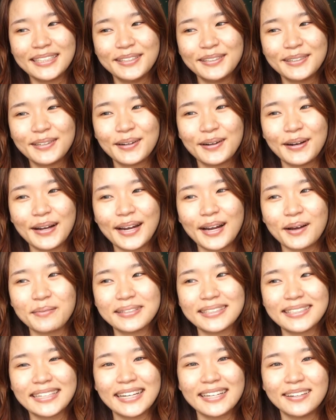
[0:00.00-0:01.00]
quite
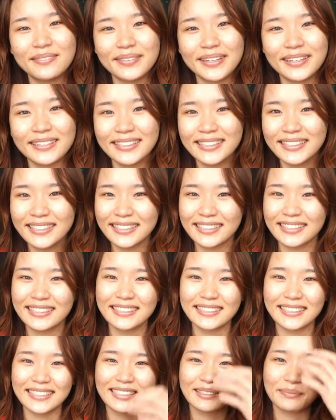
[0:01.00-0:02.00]
upset about it because
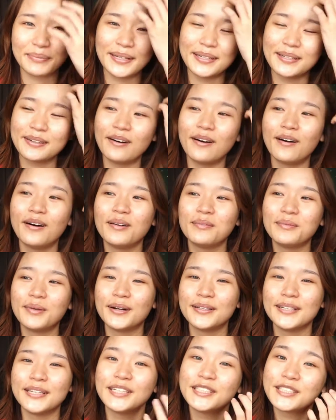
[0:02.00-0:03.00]
I spent all
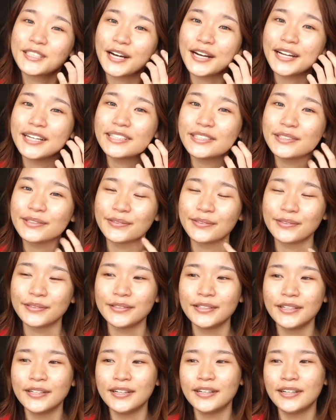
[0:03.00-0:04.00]
morning trying to
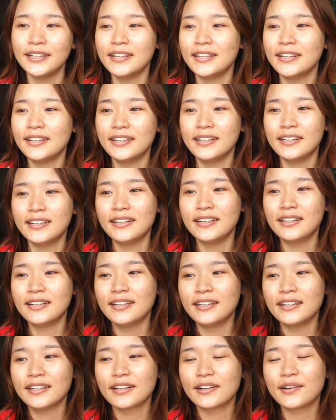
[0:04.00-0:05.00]

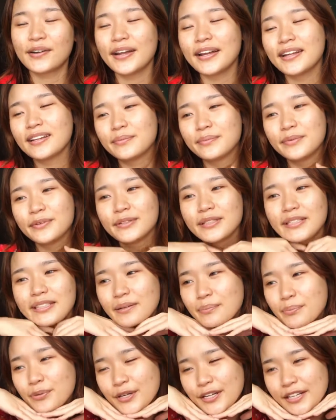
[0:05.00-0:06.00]
create the
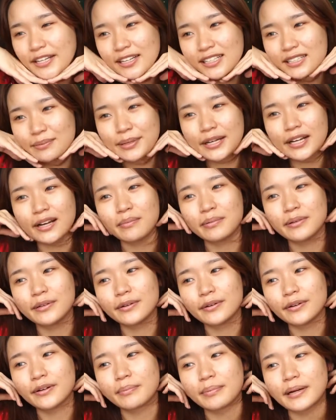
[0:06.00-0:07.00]
prettiest makeup
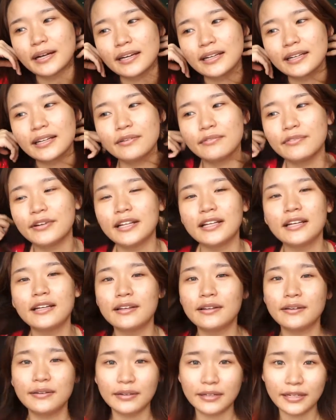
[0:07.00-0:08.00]
look, but it
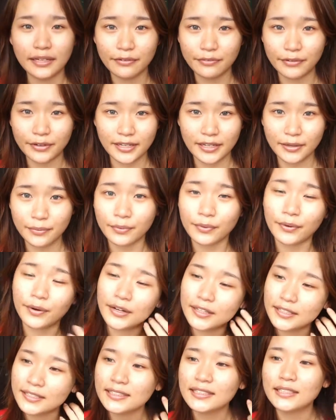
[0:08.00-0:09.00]
really
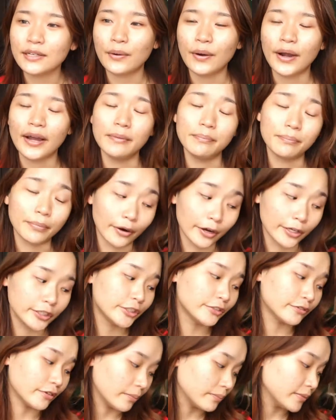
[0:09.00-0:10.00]
was quite botched
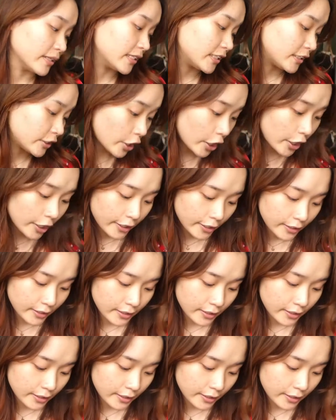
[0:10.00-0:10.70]
from the start.